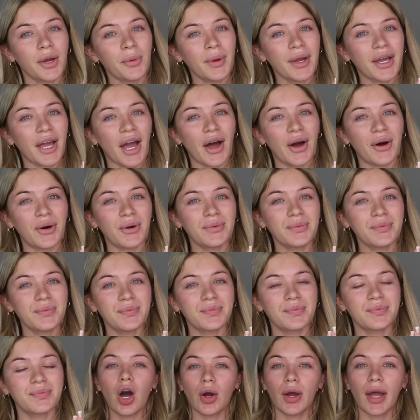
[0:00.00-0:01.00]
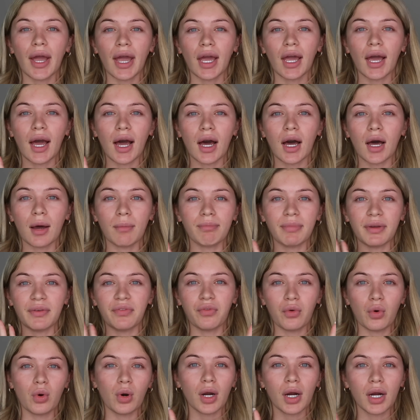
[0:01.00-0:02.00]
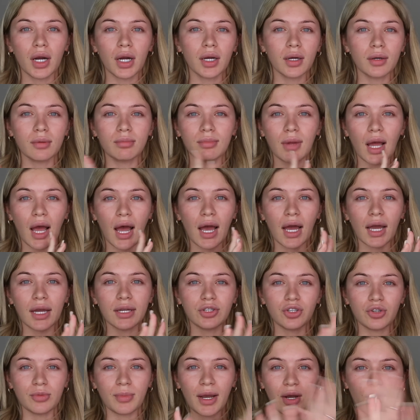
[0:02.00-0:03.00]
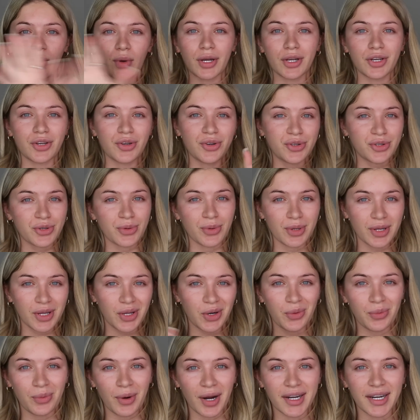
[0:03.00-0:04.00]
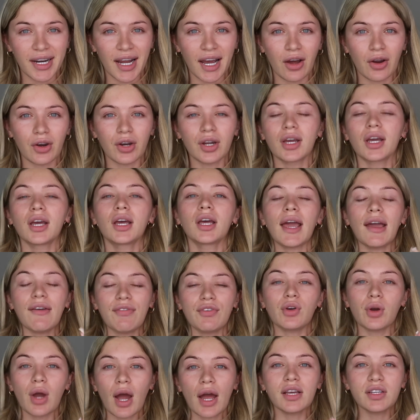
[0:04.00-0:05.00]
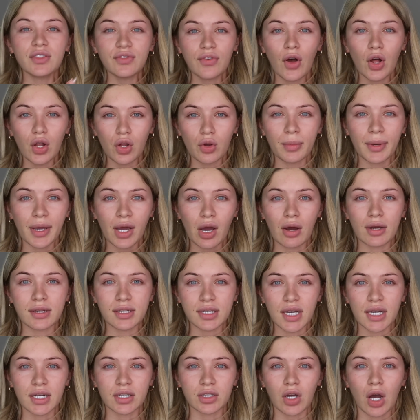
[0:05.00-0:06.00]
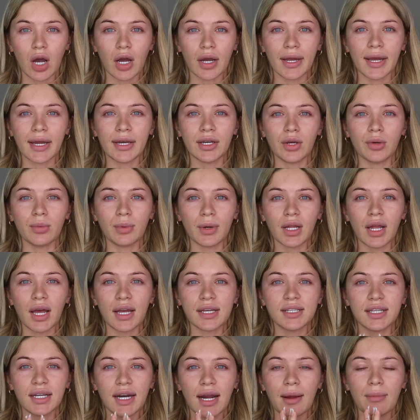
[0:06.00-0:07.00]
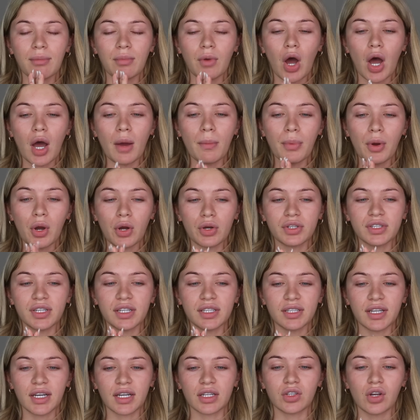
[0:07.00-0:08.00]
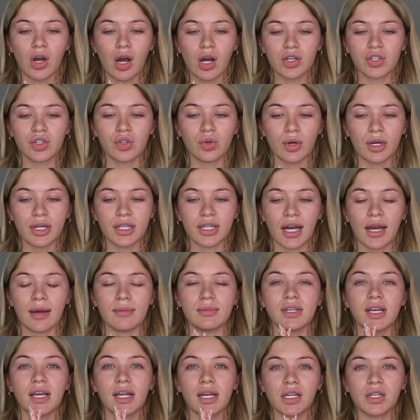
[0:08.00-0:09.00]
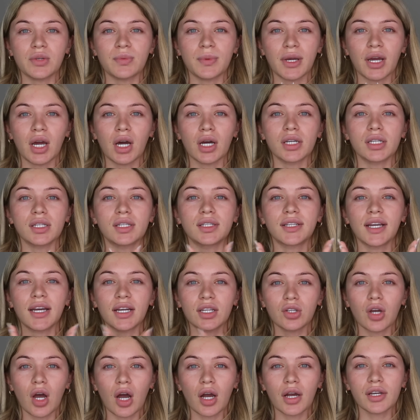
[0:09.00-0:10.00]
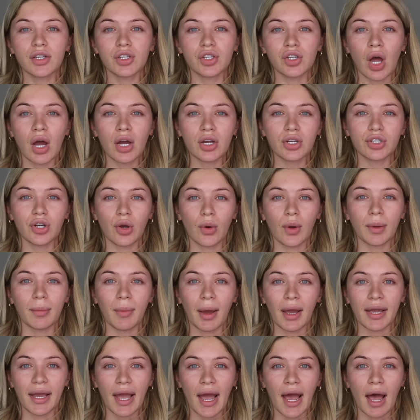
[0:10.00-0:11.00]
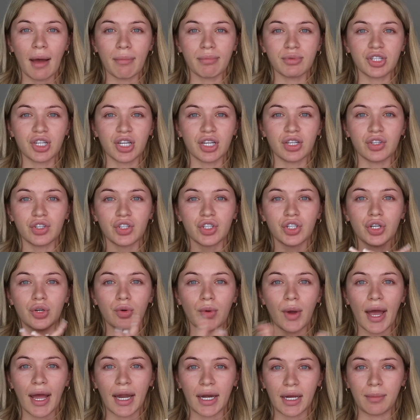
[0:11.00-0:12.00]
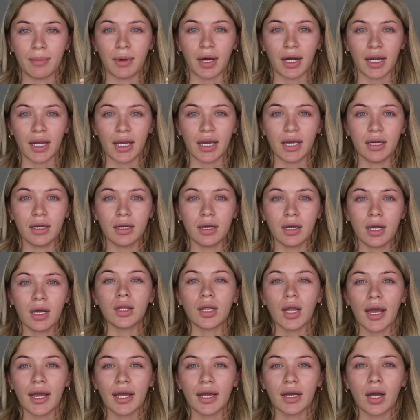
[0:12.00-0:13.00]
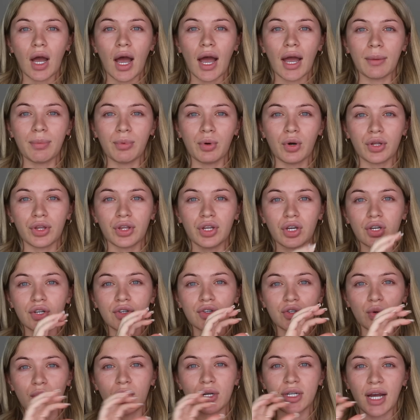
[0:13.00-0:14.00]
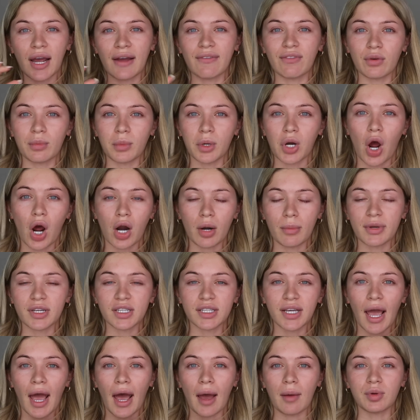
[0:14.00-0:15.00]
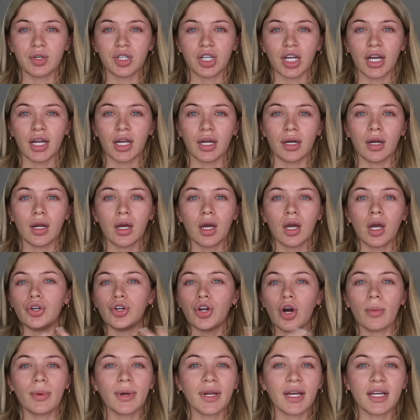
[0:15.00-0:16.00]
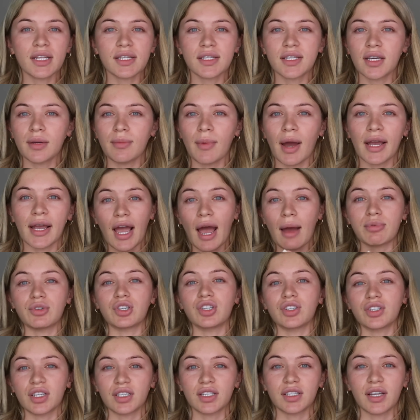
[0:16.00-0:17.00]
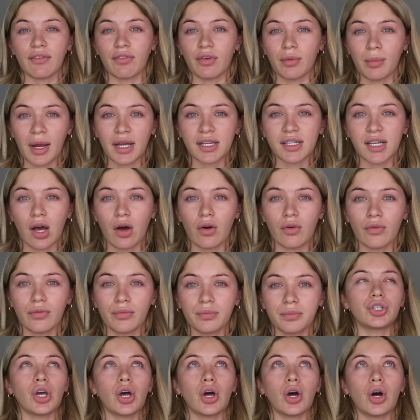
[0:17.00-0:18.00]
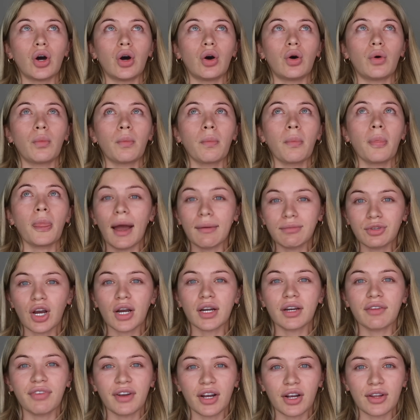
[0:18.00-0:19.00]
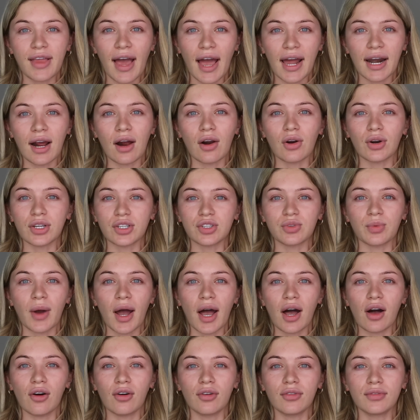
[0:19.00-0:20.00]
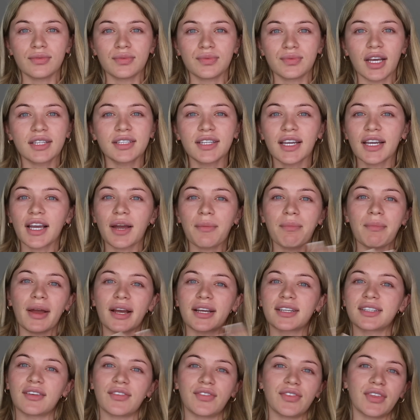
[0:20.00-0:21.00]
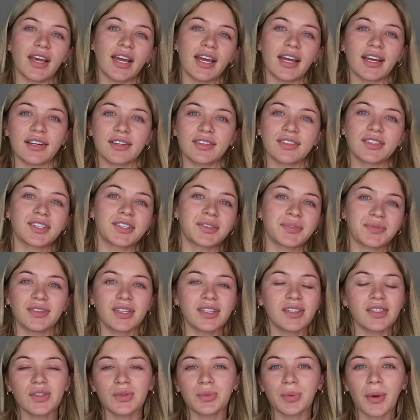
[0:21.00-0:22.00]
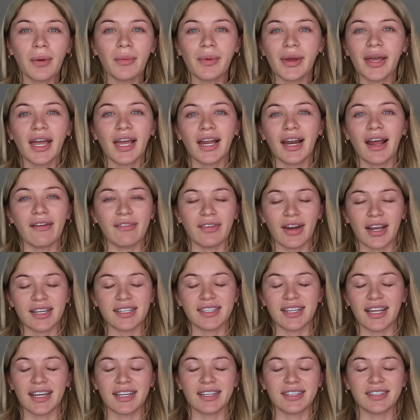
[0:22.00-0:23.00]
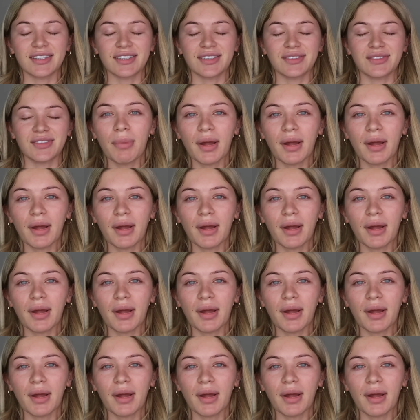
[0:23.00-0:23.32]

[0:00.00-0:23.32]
There we go. Okay, before I do my quick usual little rundown, if you guys follow me on TikTok and you realize that I am not posting TikTok story times, it is because TikTok is not showing my captions to anybody. Like, I put the story time from Anonymous caption. Nobody can see my captions except for myself. So I'm trying to figure that out as well. It's like a mix of things. This is why we can't have nice things.